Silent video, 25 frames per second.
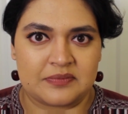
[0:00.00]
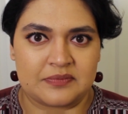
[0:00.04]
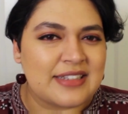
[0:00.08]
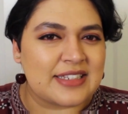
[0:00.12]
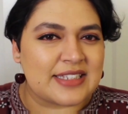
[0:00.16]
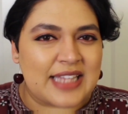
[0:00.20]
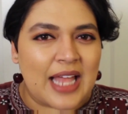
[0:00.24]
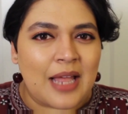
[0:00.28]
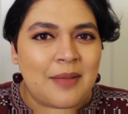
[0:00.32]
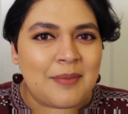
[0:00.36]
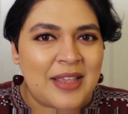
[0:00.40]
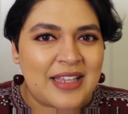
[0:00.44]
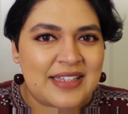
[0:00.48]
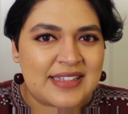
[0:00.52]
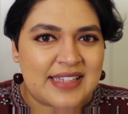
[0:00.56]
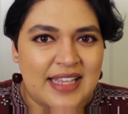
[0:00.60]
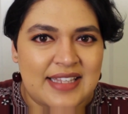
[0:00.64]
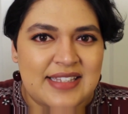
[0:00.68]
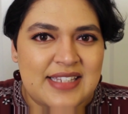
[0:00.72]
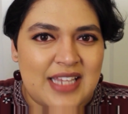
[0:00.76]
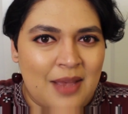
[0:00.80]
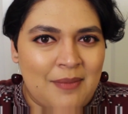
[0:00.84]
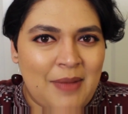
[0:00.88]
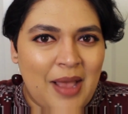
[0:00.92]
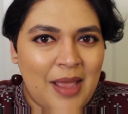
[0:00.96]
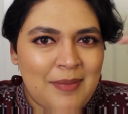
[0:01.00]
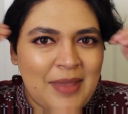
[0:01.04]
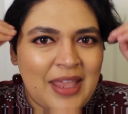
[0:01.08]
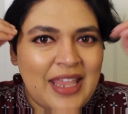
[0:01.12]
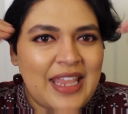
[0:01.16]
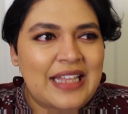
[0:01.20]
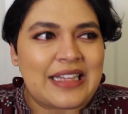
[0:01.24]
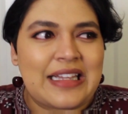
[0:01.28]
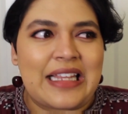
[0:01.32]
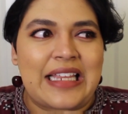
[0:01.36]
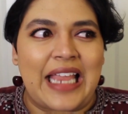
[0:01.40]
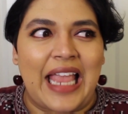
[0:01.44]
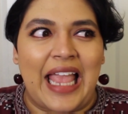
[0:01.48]
Does that make sense? Am I
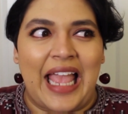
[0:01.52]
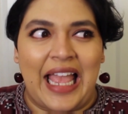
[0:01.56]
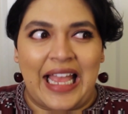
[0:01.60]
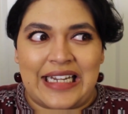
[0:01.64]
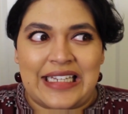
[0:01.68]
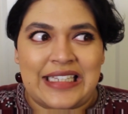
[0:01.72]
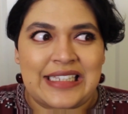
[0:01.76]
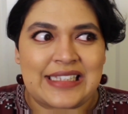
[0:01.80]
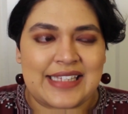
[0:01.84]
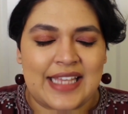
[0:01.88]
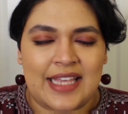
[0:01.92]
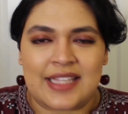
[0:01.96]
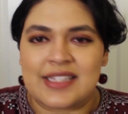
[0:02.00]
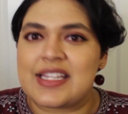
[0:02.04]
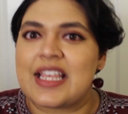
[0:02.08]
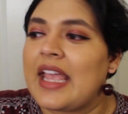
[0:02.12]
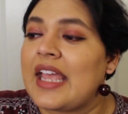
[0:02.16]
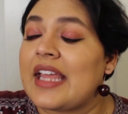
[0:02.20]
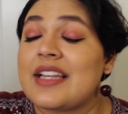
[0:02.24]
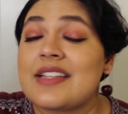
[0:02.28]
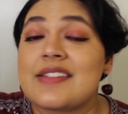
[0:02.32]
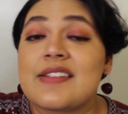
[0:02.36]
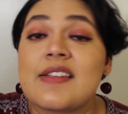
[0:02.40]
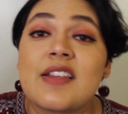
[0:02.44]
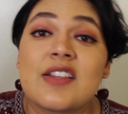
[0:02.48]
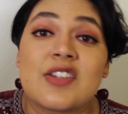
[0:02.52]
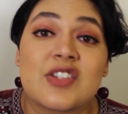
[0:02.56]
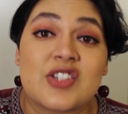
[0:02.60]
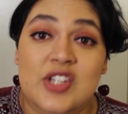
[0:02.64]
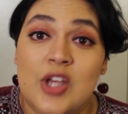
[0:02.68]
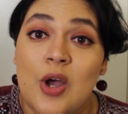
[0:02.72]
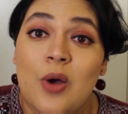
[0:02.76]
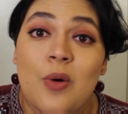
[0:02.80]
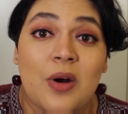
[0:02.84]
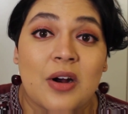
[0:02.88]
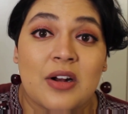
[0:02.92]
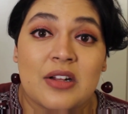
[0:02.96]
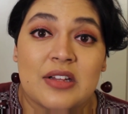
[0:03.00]
making like any sense? It is like
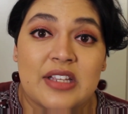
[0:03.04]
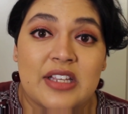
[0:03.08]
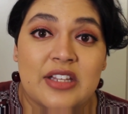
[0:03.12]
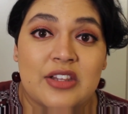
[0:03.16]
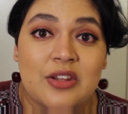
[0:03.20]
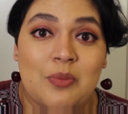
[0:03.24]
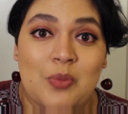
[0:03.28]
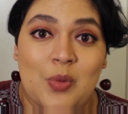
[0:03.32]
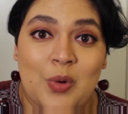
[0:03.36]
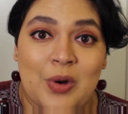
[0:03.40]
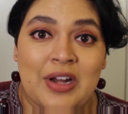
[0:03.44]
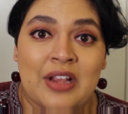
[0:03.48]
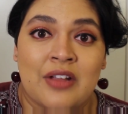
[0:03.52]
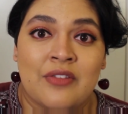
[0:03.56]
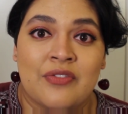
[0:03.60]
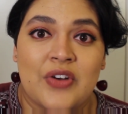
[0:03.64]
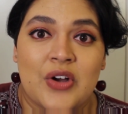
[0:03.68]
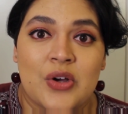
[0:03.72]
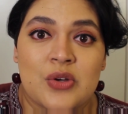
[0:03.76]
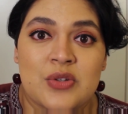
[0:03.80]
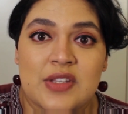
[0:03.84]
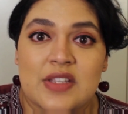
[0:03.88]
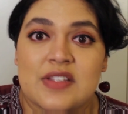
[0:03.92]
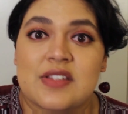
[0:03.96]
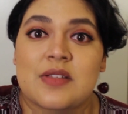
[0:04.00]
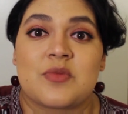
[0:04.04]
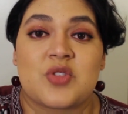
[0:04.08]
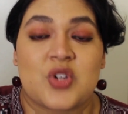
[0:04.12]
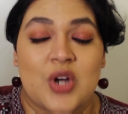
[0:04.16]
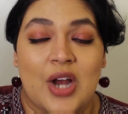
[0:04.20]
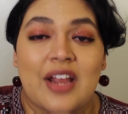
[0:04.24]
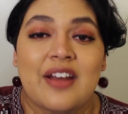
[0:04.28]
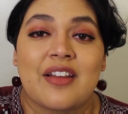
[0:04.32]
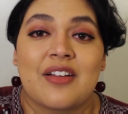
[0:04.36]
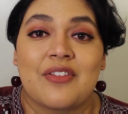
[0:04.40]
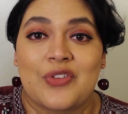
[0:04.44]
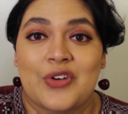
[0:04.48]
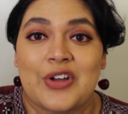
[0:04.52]
so early in the morning, folks, because I'm
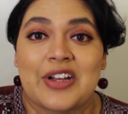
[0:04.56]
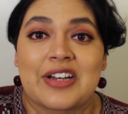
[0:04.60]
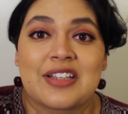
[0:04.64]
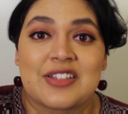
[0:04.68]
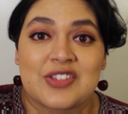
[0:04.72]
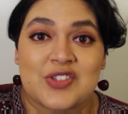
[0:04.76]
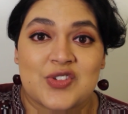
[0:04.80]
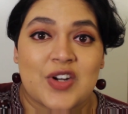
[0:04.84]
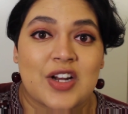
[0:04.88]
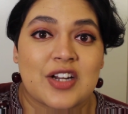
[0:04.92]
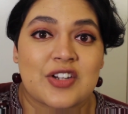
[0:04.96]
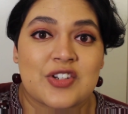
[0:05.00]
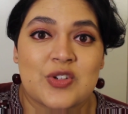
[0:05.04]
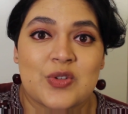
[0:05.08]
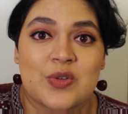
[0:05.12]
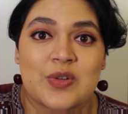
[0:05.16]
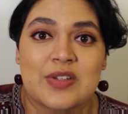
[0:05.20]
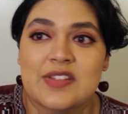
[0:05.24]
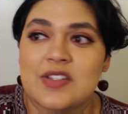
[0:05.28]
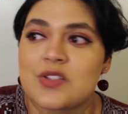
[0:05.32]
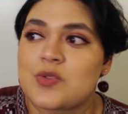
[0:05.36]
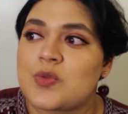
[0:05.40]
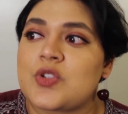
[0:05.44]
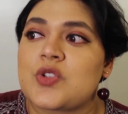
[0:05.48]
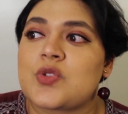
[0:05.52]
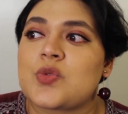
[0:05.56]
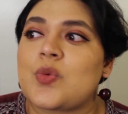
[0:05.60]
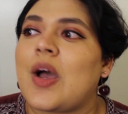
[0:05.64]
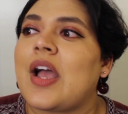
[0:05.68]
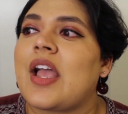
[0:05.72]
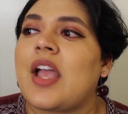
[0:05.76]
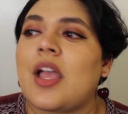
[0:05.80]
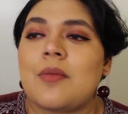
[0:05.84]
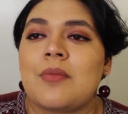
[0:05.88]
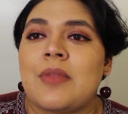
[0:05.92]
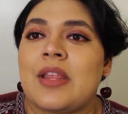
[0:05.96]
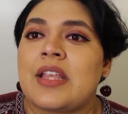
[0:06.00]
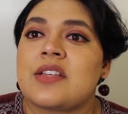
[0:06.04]
trying to avoid construction noises, which is
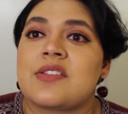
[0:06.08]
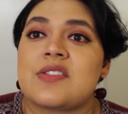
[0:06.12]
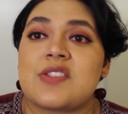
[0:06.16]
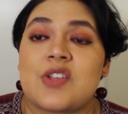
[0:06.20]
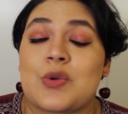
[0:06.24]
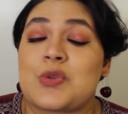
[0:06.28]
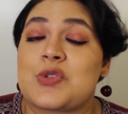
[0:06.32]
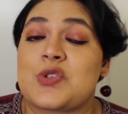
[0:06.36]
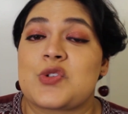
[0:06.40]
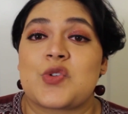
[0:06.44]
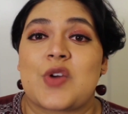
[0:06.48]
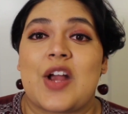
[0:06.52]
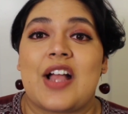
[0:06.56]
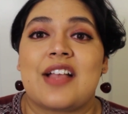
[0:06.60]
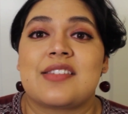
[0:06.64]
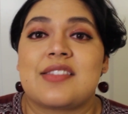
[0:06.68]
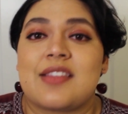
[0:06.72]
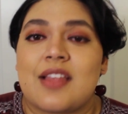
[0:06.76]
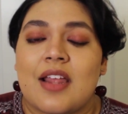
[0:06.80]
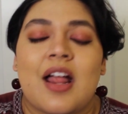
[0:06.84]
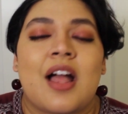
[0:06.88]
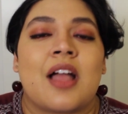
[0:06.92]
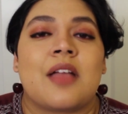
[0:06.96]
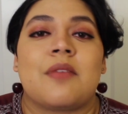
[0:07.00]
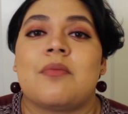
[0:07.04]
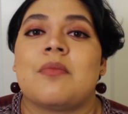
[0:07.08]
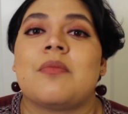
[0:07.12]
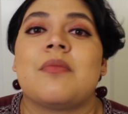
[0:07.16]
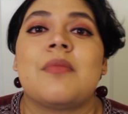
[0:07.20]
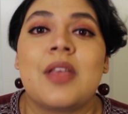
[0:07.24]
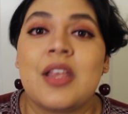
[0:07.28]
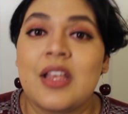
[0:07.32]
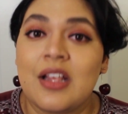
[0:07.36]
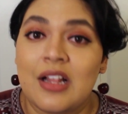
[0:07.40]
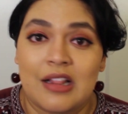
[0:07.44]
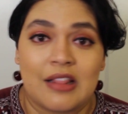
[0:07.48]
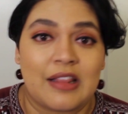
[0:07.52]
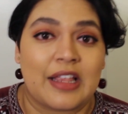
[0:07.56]
why I'm like so stressed that I'm
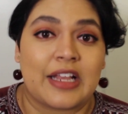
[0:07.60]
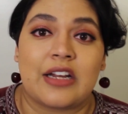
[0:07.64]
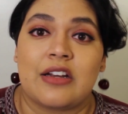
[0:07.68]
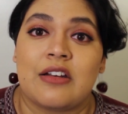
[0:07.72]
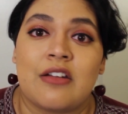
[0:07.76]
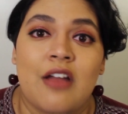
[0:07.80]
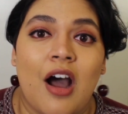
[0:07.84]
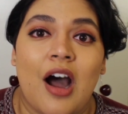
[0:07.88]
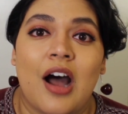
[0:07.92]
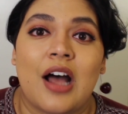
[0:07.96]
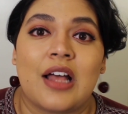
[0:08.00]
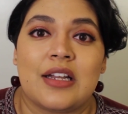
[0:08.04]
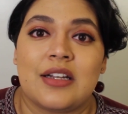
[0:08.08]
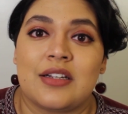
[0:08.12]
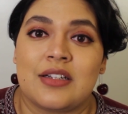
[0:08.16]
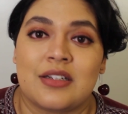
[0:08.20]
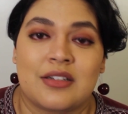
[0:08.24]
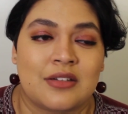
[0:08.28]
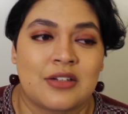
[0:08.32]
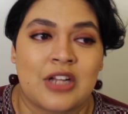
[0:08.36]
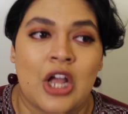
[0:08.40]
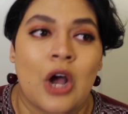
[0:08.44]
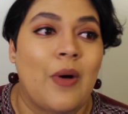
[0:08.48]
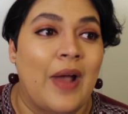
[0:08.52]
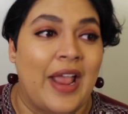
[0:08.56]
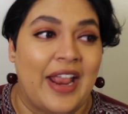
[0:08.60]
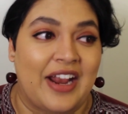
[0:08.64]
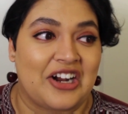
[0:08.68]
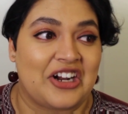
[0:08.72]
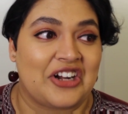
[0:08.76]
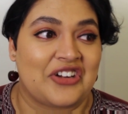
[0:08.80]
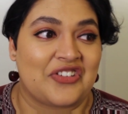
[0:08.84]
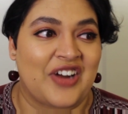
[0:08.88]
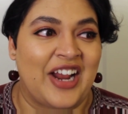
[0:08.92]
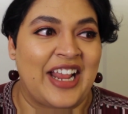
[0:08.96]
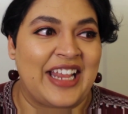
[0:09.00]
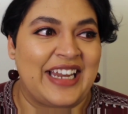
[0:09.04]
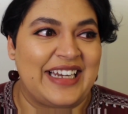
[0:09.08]
like not
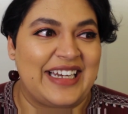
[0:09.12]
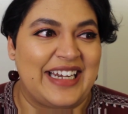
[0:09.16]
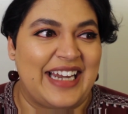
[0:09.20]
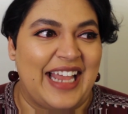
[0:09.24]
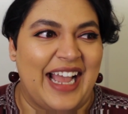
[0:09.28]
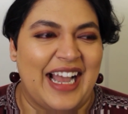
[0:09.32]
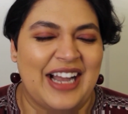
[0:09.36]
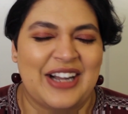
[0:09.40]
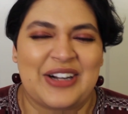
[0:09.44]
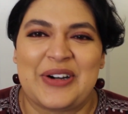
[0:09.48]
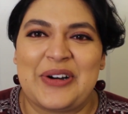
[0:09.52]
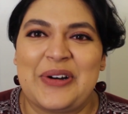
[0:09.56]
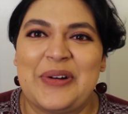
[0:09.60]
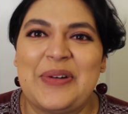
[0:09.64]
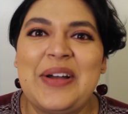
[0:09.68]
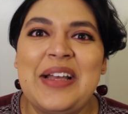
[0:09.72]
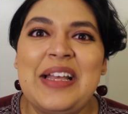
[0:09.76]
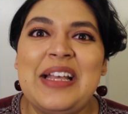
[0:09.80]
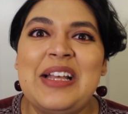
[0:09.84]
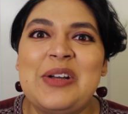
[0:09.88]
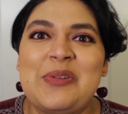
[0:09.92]
coherent right now.